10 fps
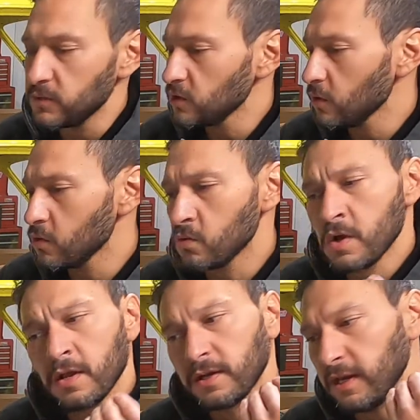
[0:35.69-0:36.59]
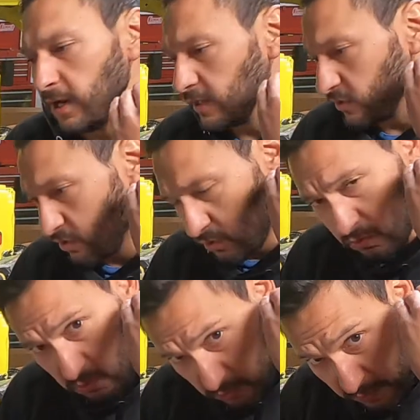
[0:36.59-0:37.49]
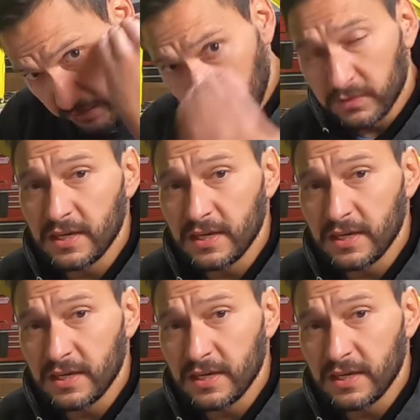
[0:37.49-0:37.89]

So got to,